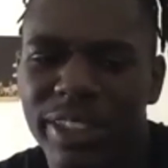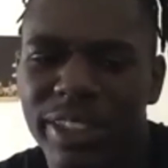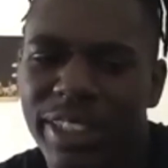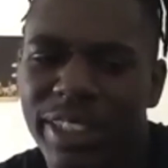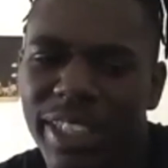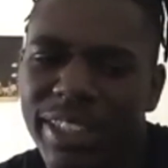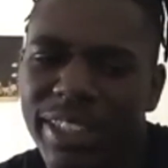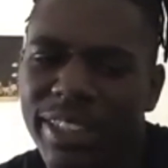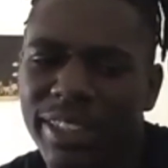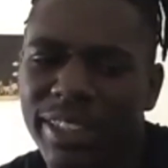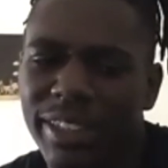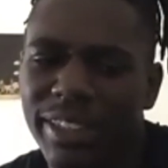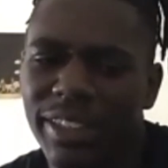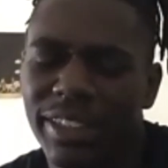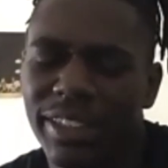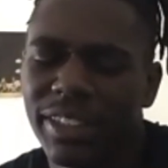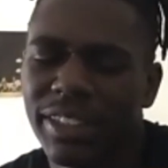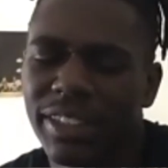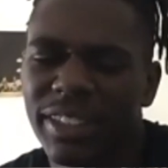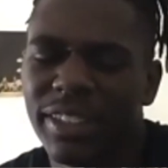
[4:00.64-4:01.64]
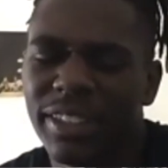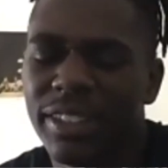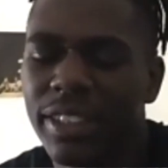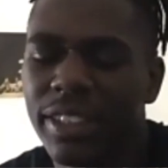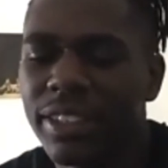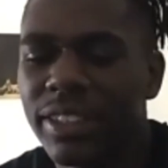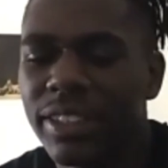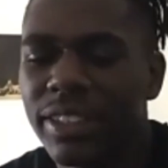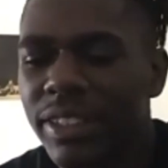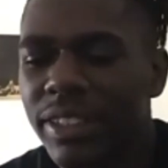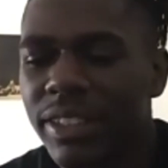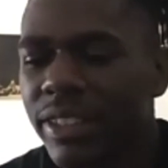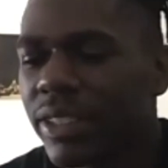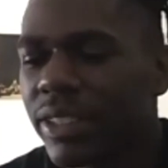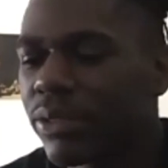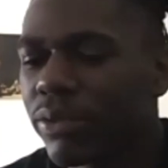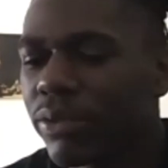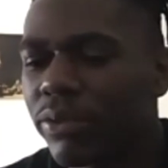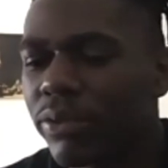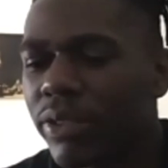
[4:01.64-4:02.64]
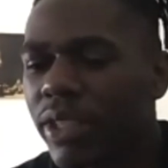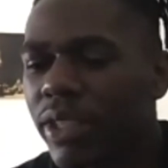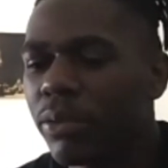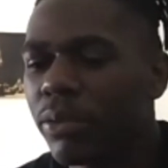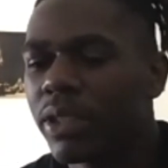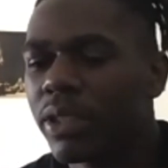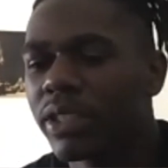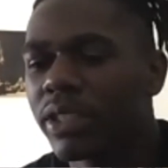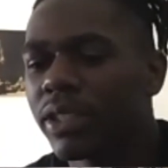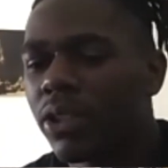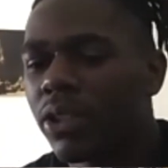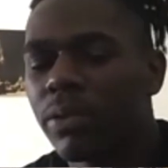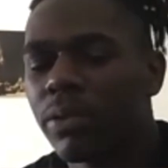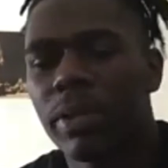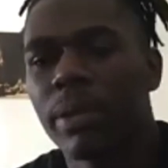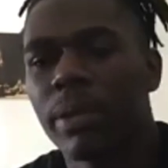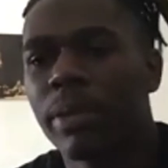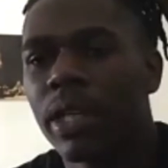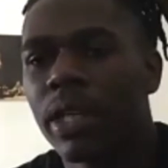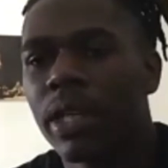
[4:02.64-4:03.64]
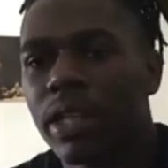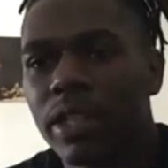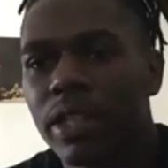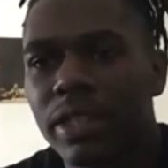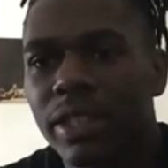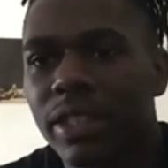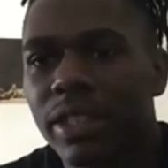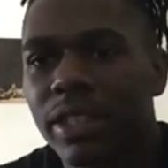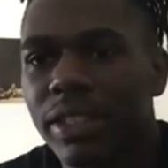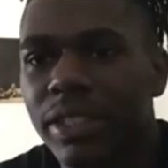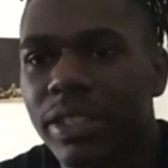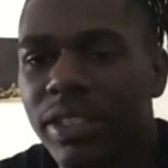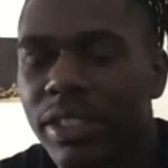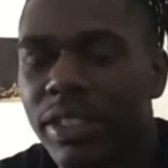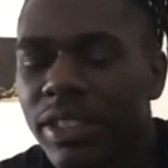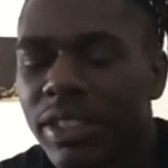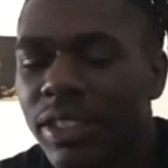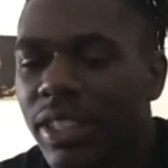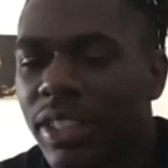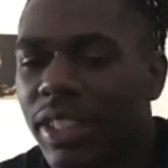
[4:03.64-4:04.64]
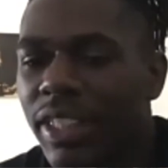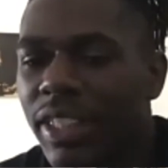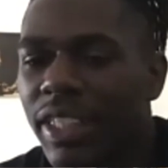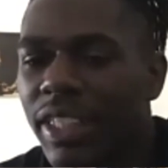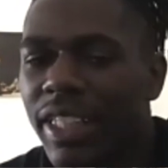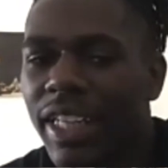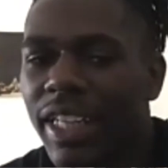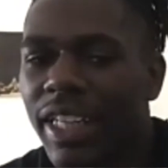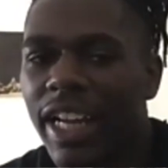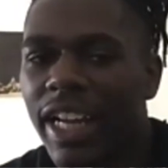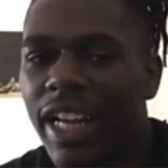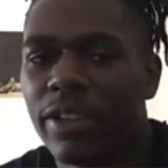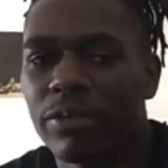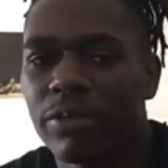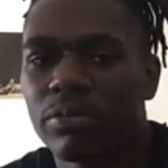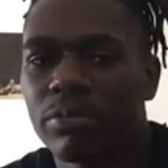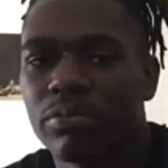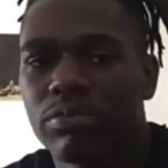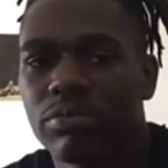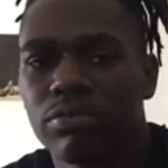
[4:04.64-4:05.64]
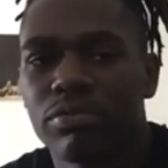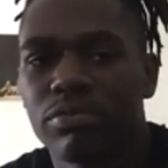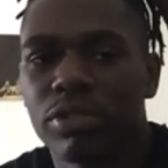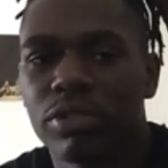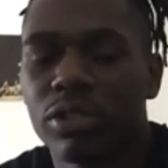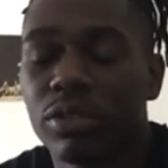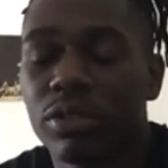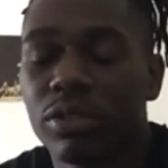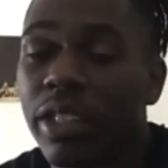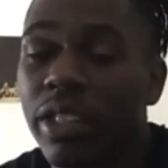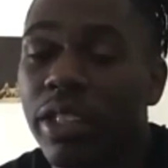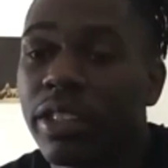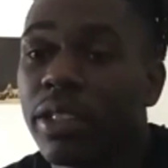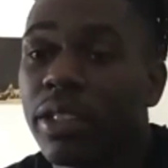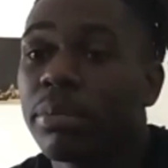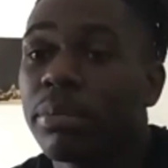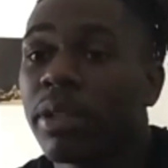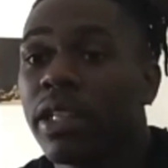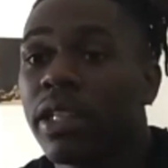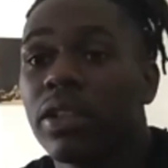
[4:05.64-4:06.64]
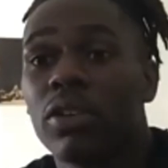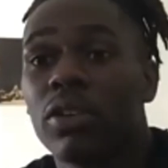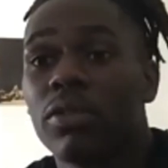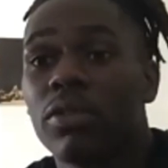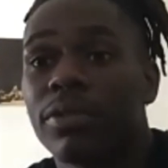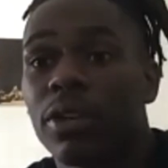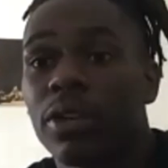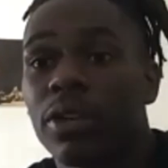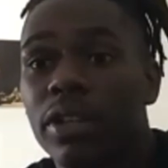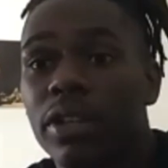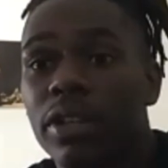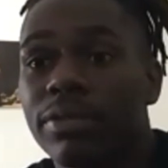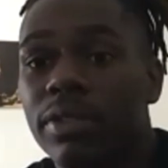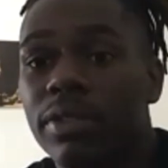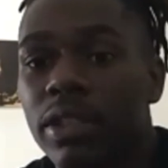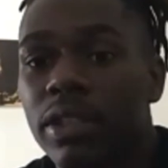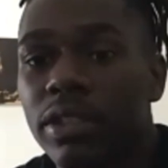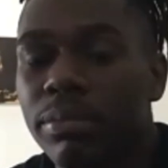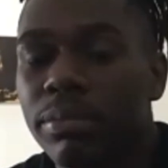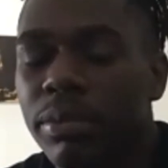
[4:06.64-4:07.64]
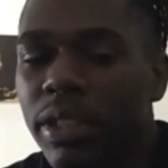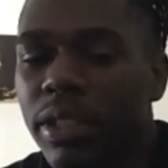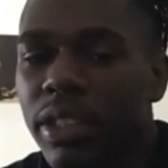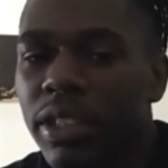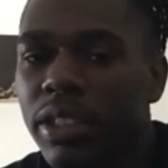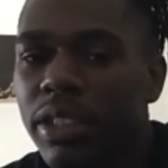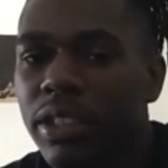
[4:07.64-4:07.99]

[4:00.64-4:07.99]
didn't. Distance really wasn't on my mind because I did plan to go far at first, but